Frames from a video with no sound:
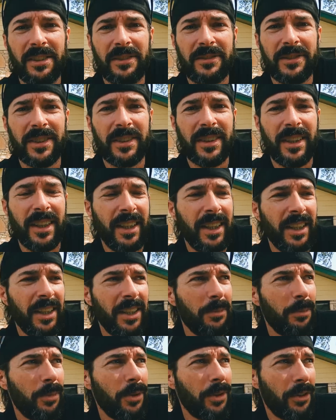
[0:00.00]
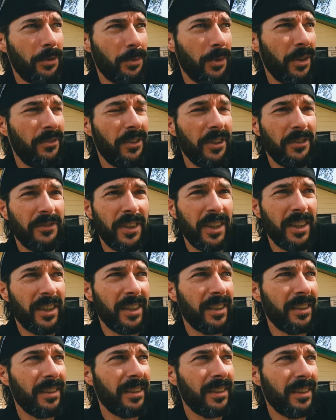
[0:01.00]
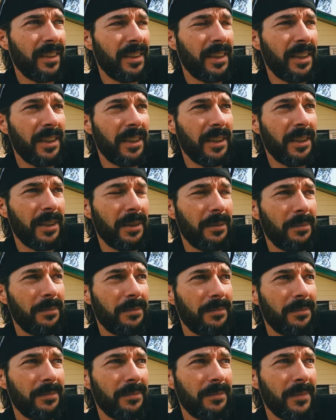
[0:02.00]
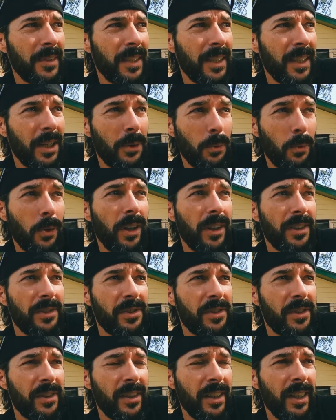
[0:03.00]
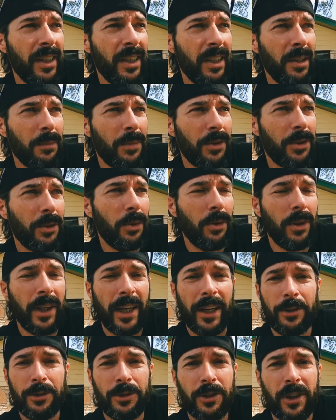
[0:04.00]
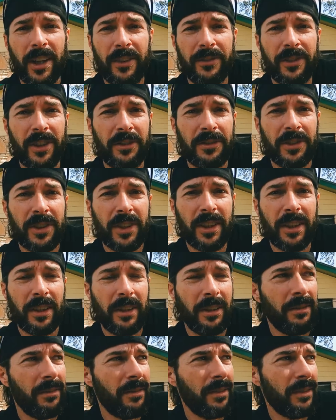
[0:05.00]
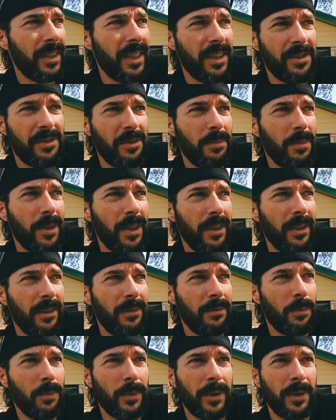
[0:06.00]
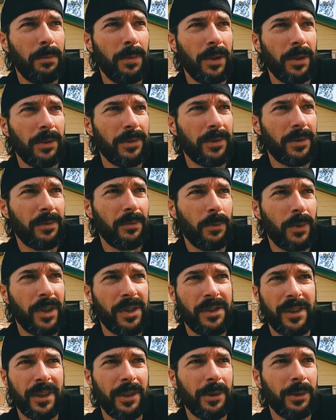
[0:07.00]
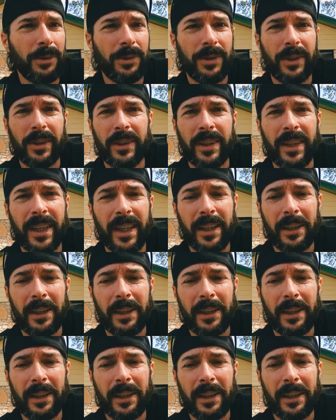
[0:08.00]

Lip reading: out of it, put a 350 in it. It runs, but the whole outdrive and everything needs to be rebuilt, resealed.